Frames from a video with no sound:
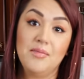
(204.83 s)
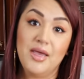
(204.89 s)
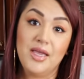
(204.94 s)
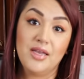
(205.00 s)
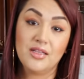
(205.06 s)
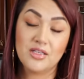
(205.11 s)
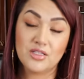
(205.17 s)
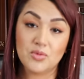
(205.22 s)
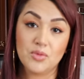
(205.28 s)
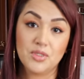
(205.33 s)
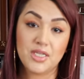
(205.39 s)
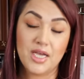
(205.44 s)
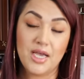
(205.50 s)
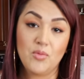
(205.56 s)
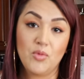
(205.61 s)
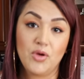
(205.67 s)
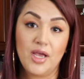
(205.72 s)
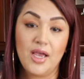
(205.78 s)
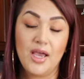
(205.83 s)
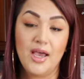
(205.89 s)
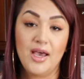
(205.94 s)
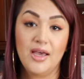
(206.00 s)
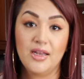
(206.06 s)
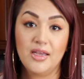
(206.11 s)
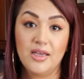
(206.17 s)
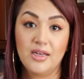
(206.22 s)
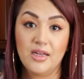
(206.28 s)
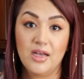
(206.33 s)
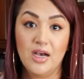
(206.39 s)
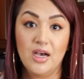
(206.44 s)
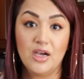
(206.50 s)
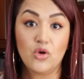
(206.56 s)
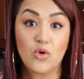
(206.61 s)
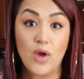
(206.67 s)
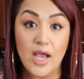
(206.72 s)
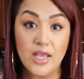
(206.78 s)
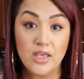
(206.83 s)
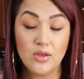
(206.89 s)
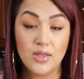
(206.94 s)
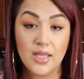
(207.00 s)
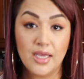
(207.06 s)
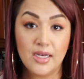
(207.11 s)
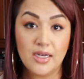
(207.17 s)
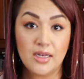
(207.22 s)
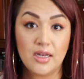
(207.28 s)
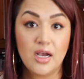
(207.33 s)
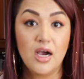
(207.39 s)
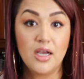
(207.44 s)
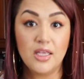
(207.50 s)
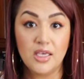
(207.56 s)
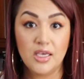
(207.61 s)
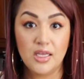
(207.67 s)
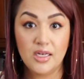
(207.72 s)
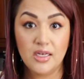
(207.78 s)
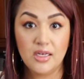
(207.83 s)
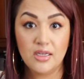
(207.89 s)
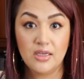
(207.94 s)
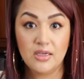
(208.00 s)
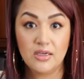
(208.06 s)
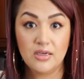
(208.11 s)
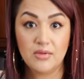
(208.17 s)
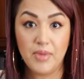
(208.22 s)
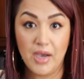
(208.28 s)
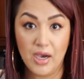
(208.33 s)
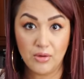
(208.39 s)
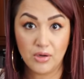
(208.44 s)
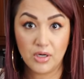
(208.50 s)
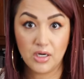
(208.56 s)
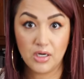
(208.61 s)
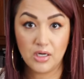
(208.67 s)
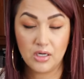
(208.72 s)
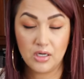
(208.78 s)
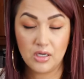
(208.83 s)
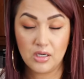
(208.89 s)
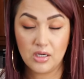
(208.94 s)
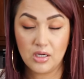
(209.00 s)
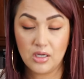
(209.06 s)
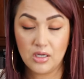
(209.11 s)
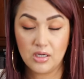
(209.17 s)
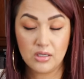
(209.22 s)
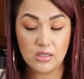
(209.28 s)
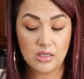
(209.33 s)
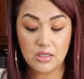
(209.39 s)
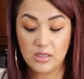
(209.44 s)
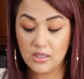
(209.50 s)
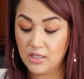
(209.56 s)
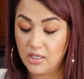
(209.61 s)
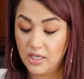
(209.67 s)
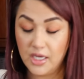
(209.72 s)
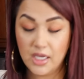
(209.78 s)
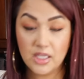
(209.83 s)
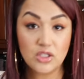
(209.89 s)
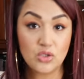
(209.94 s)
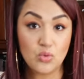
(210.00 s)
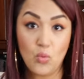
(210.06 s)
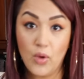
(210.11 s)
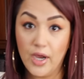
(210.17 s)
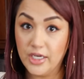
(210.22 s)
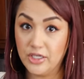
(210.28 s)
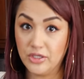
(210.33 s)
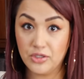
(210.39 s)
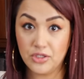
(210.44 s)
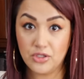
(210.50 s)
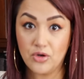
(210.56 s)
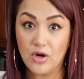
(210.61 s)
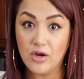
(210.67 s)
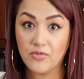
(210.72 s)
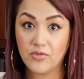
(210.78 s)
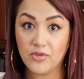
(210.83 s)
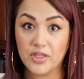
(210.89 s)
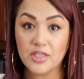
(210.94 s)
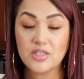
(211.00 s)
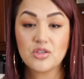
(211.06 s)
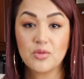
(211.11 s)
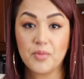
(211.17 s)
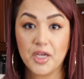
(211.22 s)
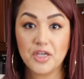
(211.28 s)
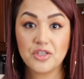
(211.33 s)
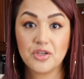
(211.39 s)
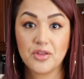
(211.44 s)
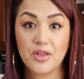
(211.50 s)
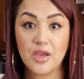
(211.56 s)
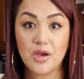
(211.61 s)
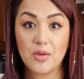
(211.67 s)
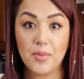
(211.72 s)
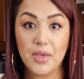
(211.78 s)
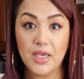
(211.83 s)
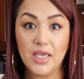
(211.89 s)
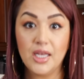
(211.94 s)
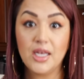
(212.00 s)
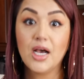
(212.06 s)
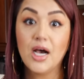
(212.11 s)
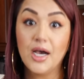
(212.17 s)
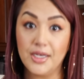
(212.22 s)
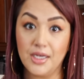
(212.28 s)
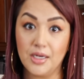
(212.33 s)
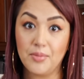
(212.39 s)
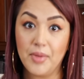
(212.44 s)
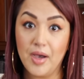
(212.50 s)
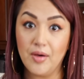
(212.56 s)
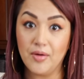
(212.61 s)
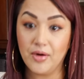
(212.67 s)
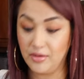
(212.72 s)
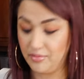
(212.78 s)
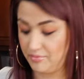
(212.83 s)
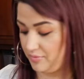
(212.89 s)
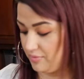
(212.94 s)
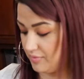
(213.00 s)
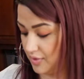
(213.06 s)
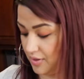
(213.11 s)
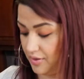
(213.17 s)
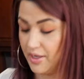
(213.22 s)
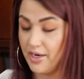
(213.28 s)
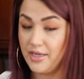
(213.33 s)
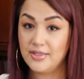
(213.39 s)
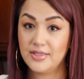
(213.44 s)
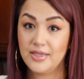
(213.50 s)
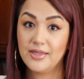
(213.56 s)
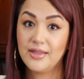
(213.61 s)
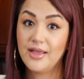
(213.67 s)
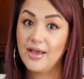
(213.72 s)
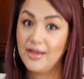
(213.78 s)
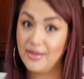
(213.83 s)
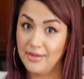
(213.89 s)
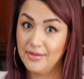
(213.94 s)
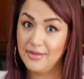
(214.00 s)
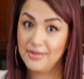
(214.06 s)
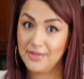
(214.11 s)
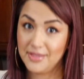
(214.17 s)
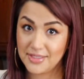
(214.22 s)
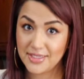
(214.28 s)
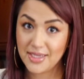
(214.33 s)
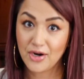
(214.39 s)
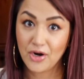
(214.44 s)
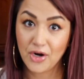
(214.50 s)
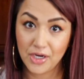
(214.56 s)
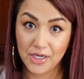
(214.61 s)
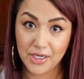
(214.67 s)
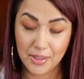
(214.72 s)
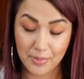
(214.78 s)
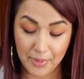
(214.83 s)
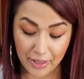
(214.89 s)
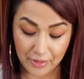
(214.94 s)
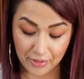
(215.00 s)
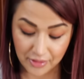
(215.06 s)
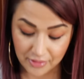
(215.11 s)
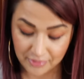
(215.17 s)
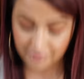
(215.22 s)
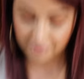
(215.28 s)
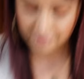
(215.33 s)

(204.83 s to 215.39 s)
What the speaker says: I made this one time when I added granulated onion powder. It's way too strong for this, so make sure that you're picking onion powder. Now that I said that, let's add our onion powder.